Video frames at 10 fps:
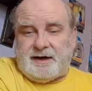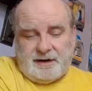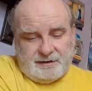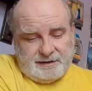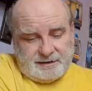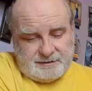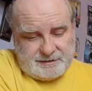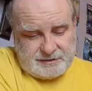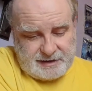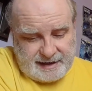Horror,
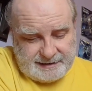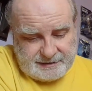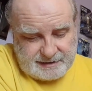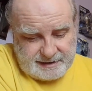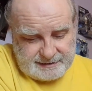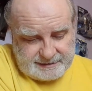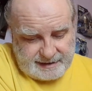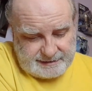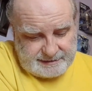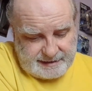The Changeling,
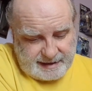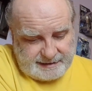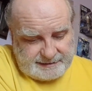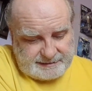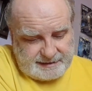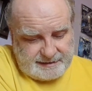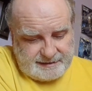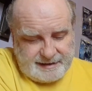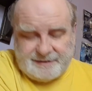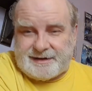
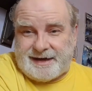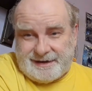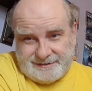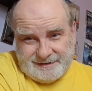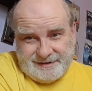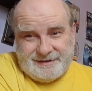1980. And then